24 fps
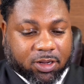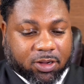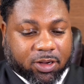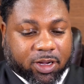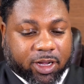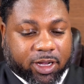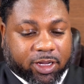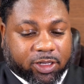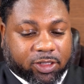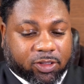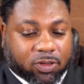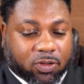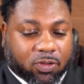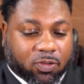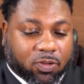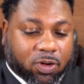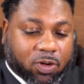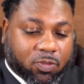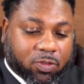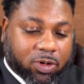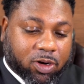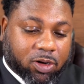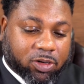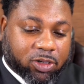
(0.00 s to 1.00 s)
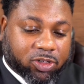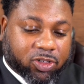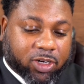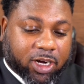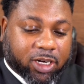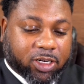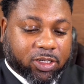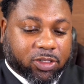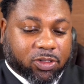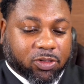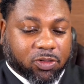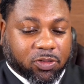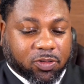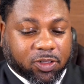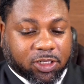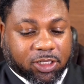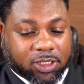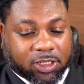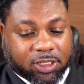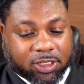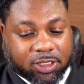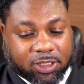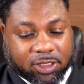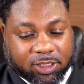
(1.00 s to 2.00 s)
Okay, so what we're going to try to do
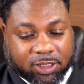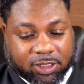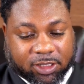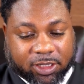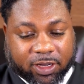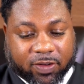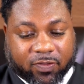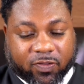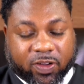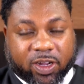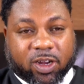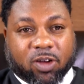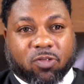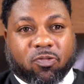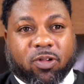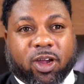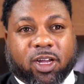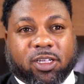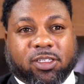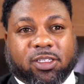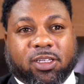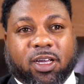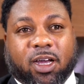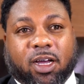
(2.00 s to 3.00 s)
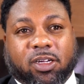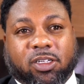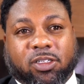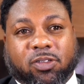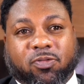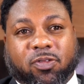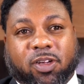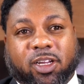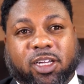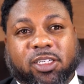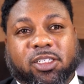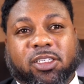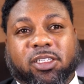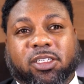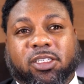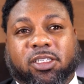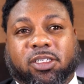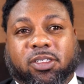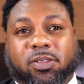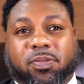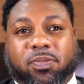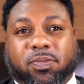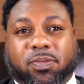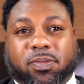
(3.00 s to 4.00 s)
is see if we can reconcile this
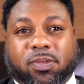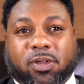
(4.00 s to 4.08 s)
relationship.